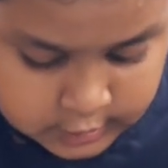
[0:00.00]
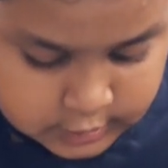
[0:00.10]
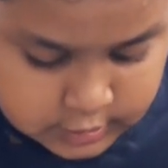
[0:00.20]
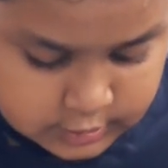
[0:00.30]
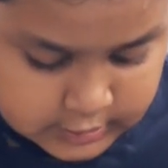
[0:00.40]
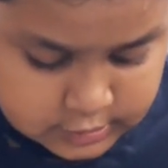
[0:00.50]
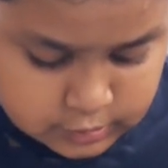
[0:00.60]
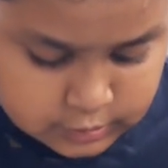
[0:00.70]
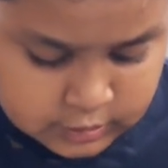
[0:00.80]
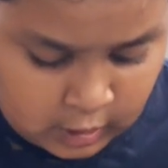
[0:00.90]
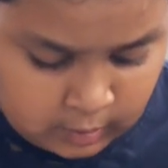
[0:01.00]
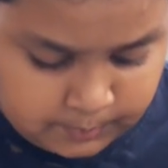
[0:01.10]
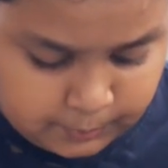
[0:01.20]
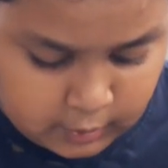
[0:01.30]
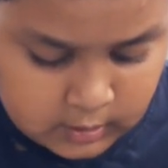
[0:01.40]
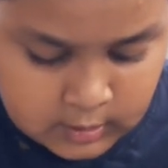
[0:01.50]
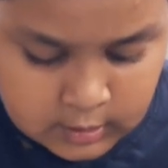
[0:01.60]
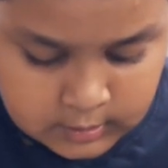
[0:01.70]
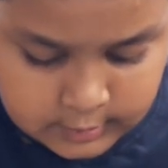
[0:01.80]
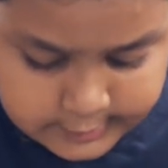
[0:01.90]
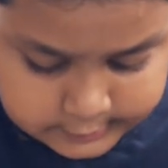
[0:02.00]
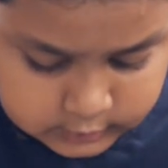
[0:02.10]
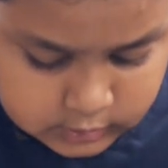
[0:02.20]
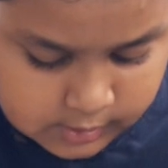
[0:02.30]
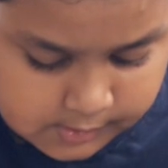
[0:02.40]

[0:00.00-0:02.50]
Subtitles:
This race to the South Pole is